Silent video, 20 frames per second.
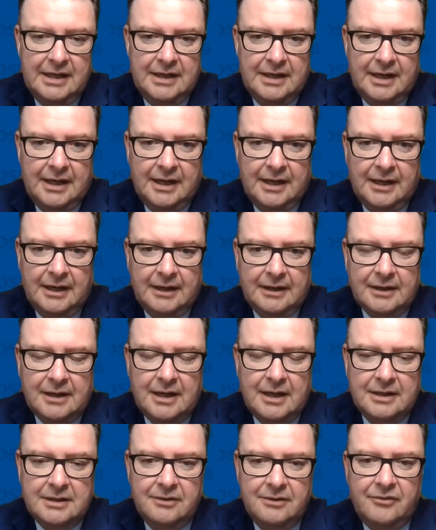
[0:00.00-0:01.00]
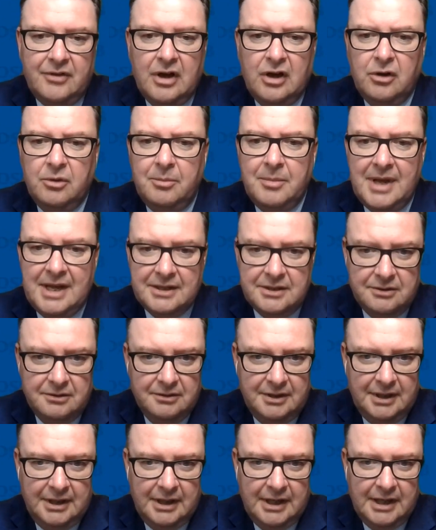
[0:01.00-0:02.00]
in a, a
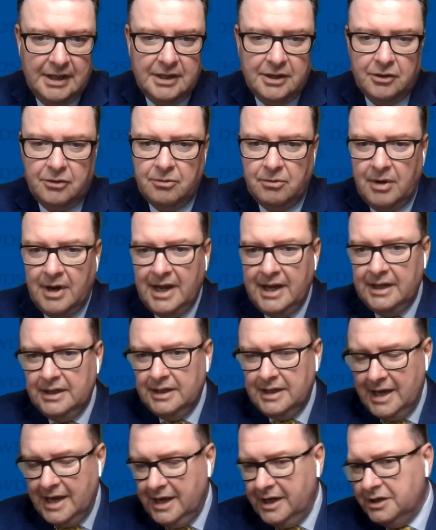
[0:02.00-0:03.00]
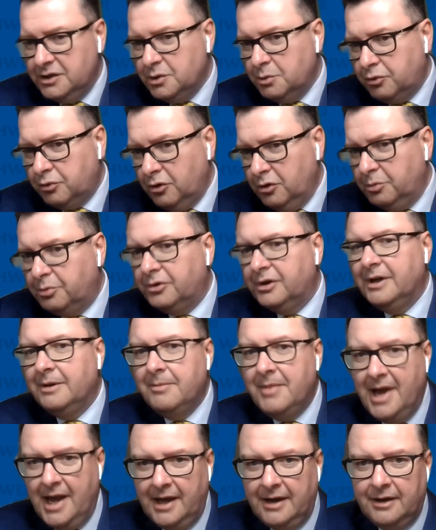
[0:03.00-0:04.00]
developmentally in a grade and age
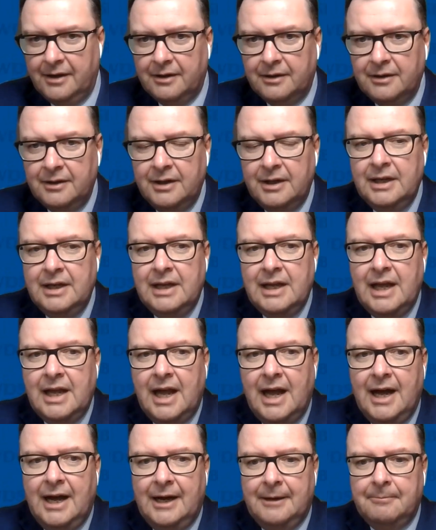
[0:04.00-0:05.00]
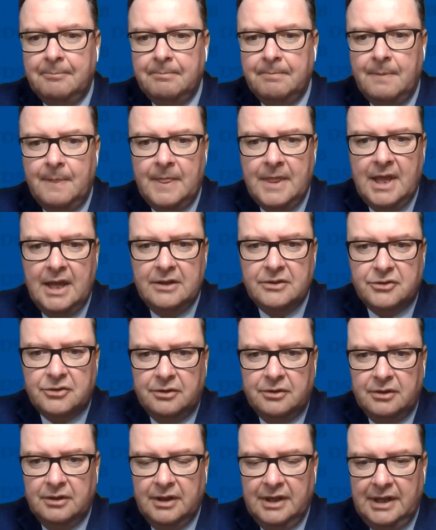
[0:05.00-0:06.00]
appropriate manner. Um, and
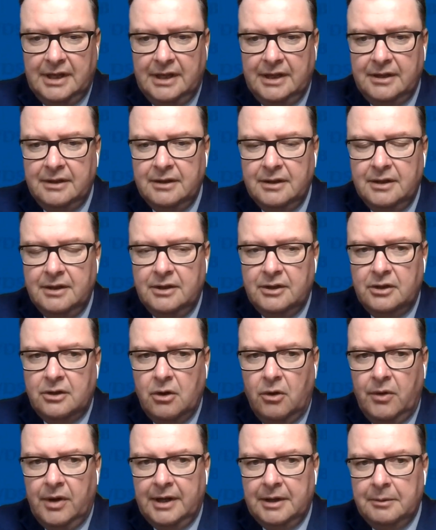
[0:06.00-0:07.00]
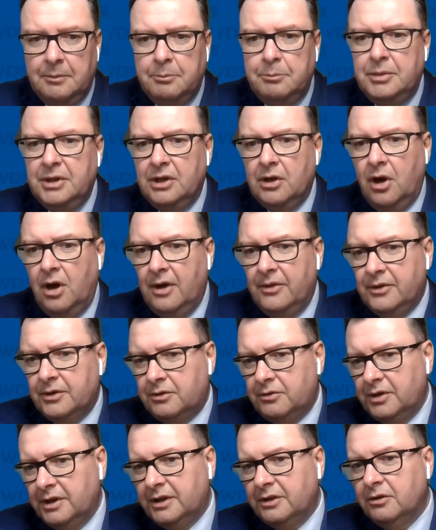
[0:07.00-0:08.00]
certainly going beyond
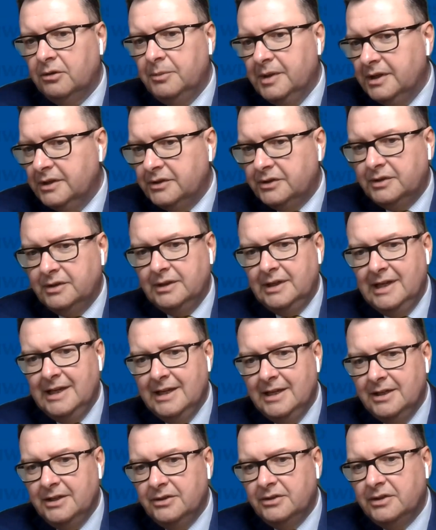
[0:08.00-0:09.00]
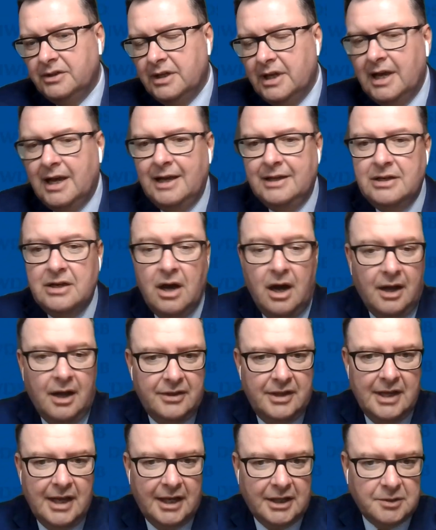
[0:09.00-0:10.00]
the curriculum is is uh,
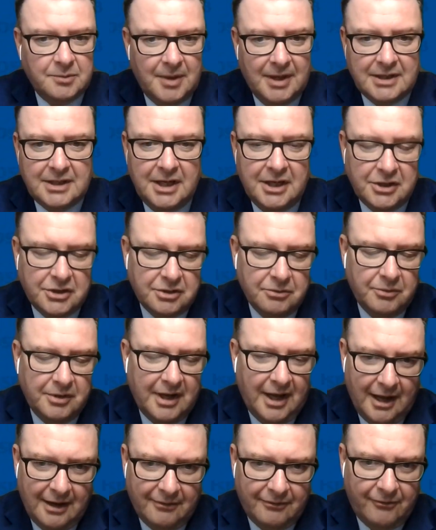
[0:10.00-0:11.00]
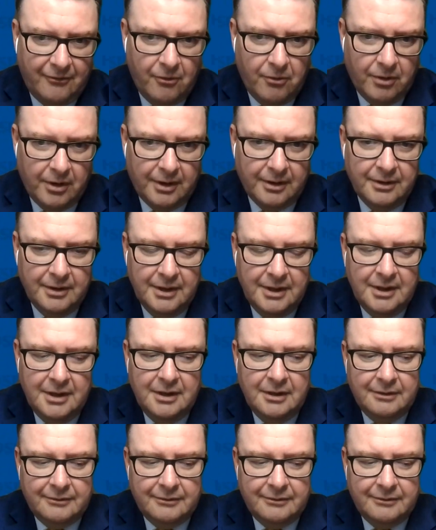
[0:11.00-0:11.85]
not the expectation we have for,